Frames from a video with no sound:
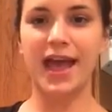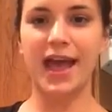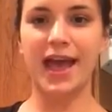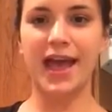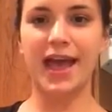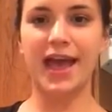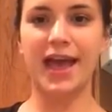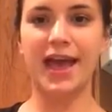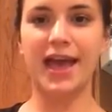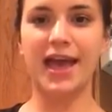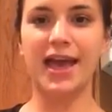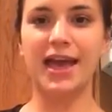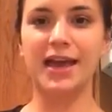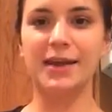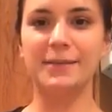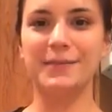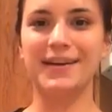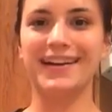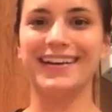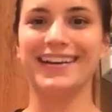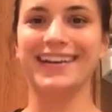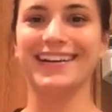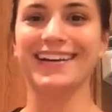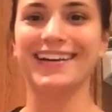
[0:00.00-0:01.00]

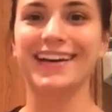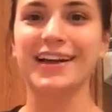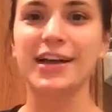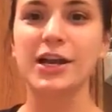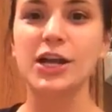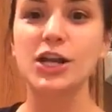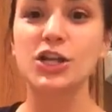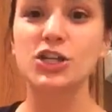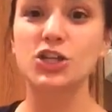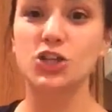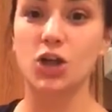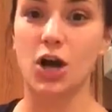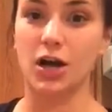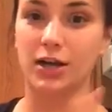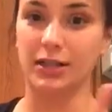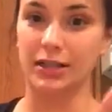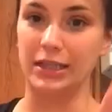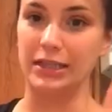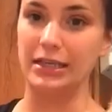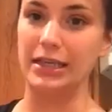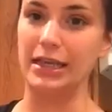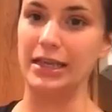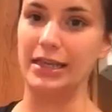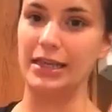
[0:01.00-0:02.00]
And
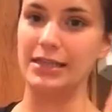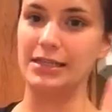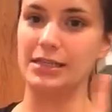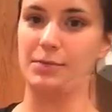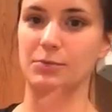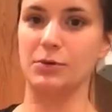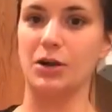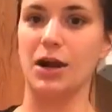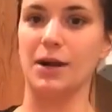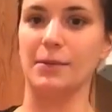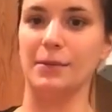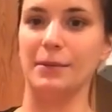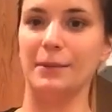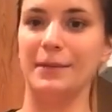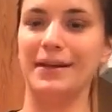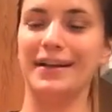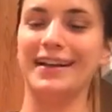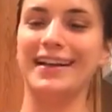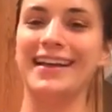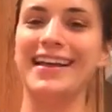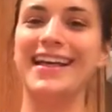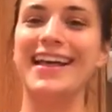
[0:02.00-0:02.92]
chocolate, yeah, that's a problem.